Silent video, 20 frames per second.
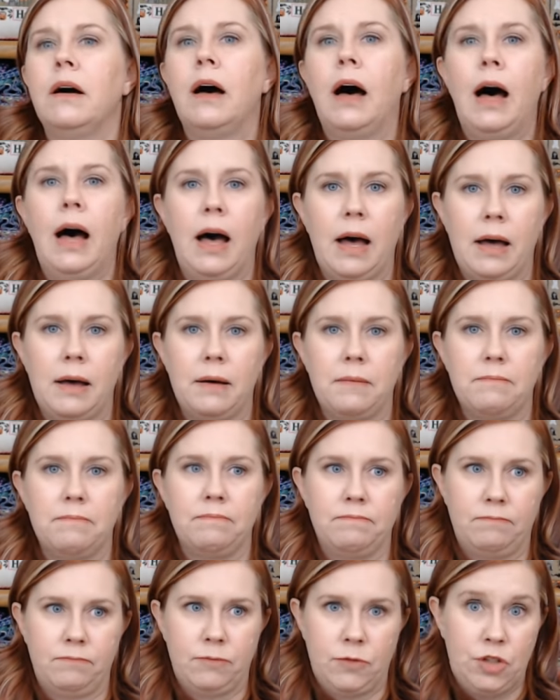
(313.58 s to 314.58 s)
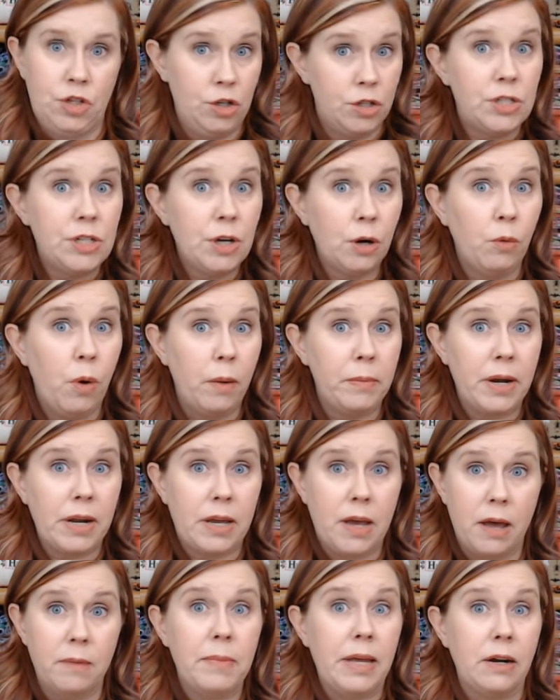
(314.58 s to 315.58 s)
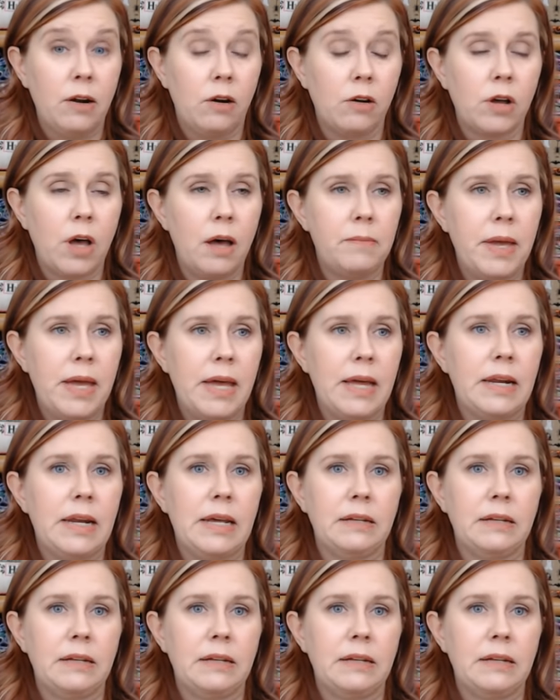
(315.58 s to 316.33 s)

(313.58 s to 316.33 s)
Um, do you still want me to come in? I'll come in.